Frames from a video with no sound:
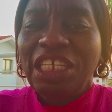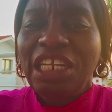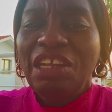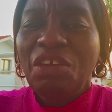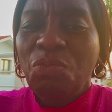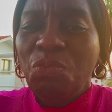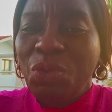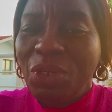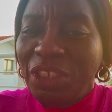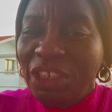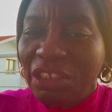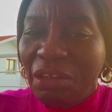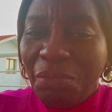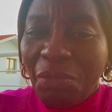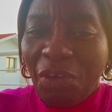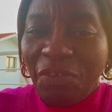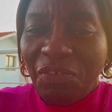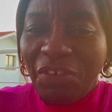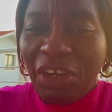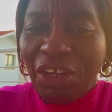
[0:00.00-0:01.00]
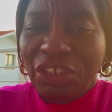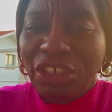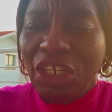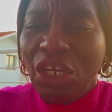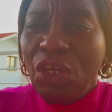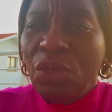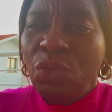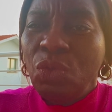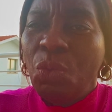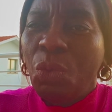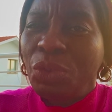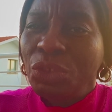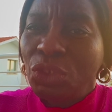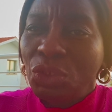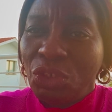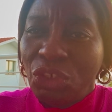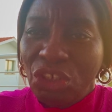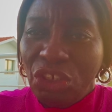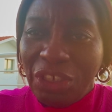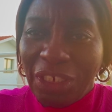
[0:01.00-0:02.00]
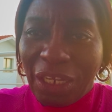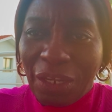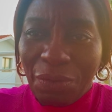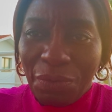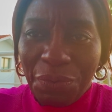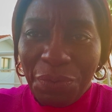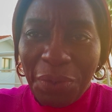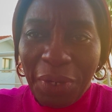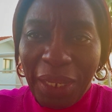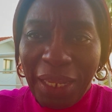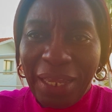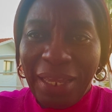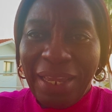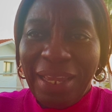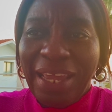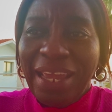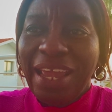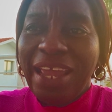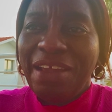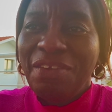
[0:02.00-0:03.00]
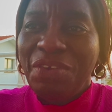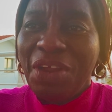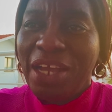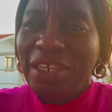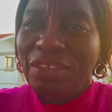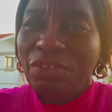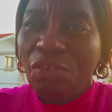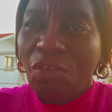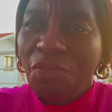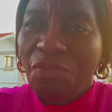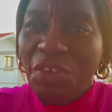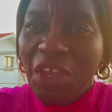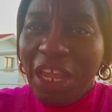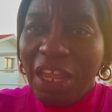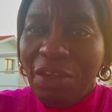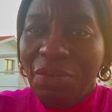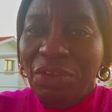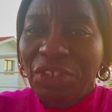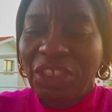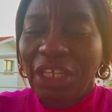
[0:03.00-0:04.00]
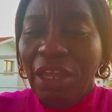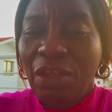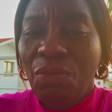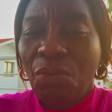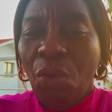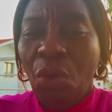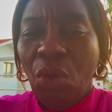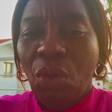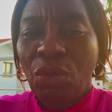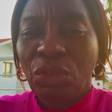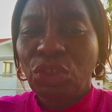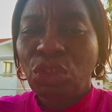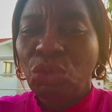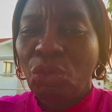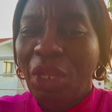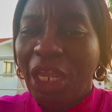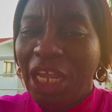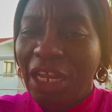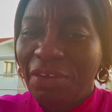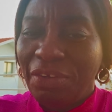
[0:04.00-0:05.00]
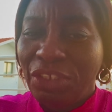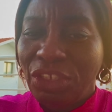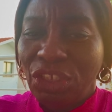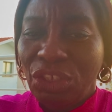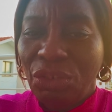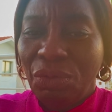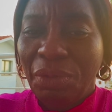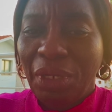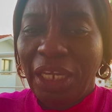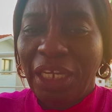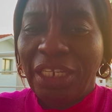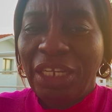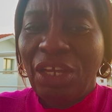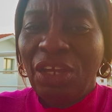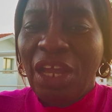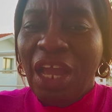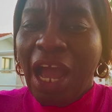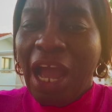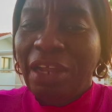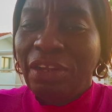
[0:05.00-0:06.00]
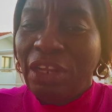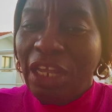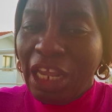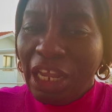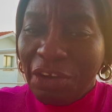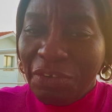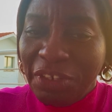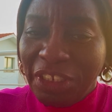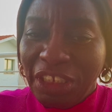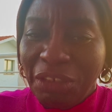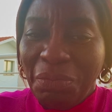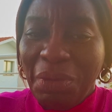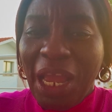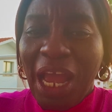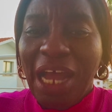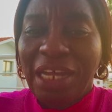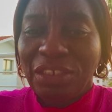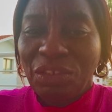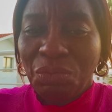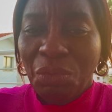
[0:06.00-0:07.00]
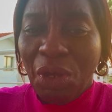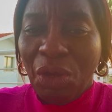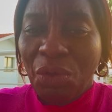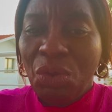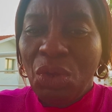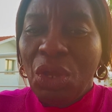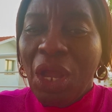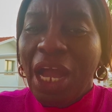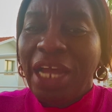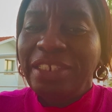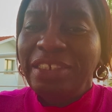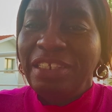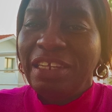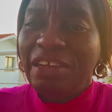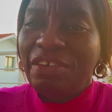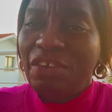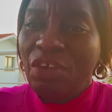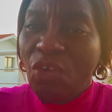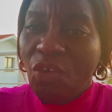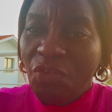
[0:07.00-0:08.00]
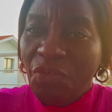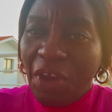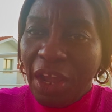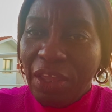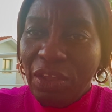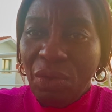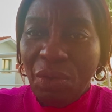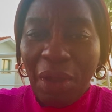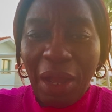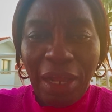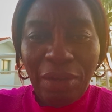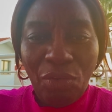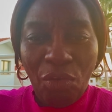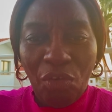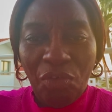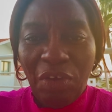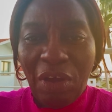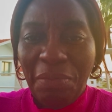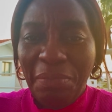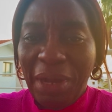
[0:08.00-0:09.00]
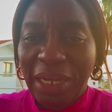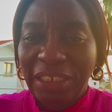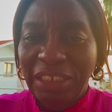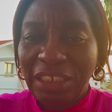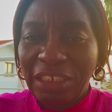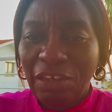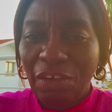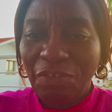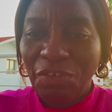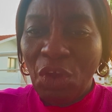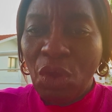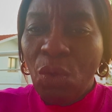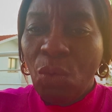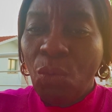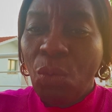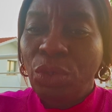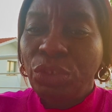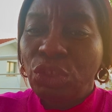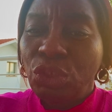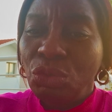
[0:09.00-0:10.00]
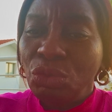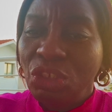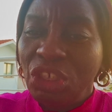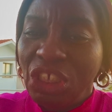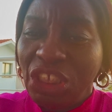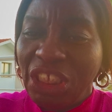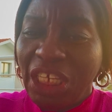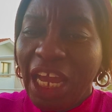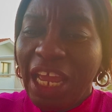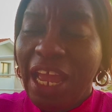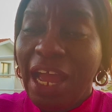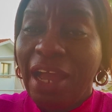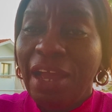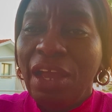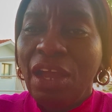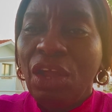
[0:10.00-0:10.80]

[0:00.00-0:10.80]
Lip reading: in the wisdom of God. You want to decree areas of increase that you want God to increase you in and increase me as well. I decree over you and over myself. What you desire,